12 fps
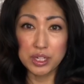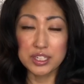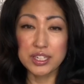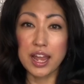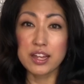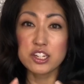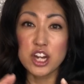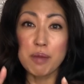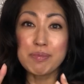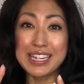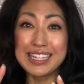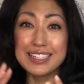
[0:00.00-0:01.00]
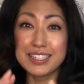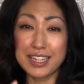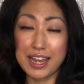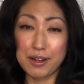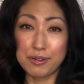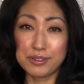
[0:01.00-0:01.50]
is that Japanese
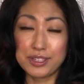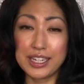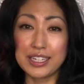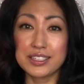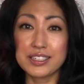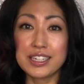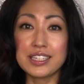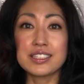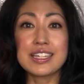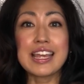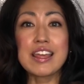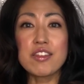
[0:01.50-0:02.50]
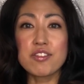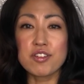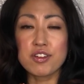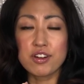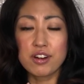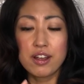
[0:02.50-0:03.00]
sound it's
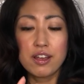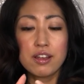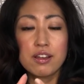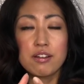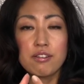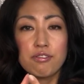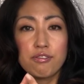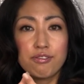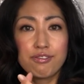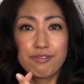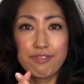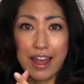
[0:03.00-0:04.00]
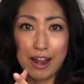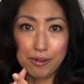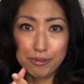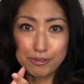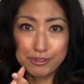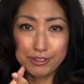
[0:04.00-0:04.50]
either
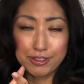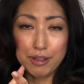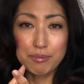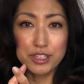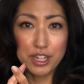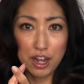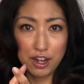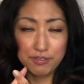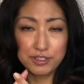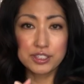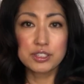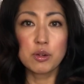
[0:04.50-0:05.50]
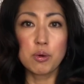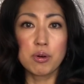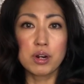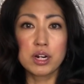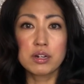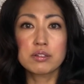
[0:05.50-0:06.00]
vowels themselves
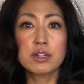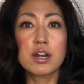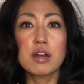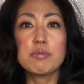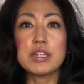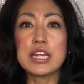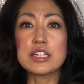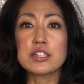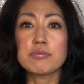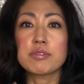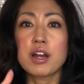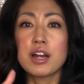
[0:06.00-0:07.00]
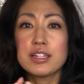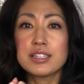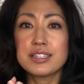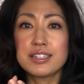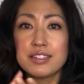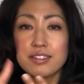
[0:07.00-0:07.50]
or the combination of
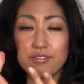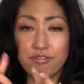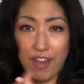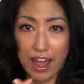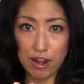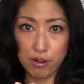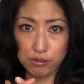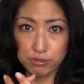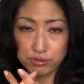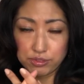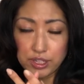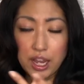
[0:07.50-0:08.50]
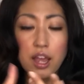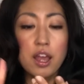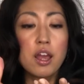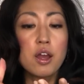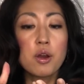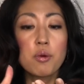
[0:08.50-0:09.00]
consonant and vowels.
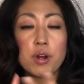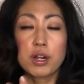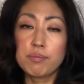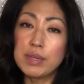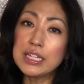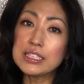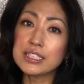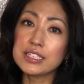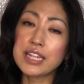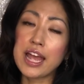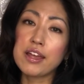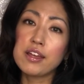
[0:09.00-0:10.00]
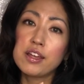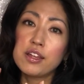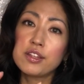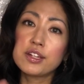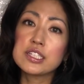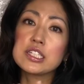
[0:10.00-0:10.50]
What it means is that
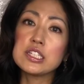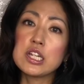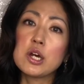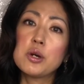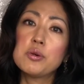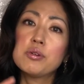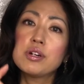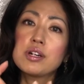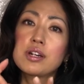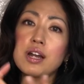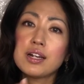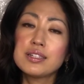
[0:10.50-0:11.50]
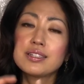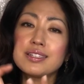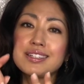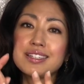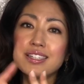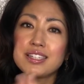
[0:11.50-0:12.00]
there's no
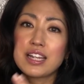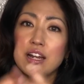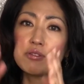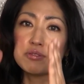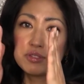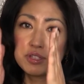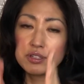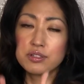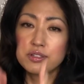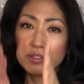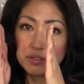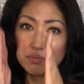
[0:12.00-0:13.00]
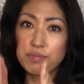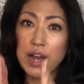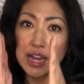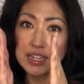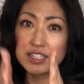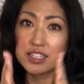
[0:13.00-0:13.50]
consonant sound
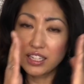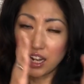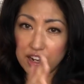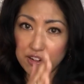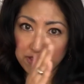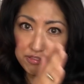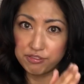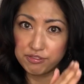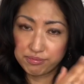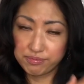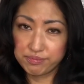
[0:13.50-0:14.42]
by itself.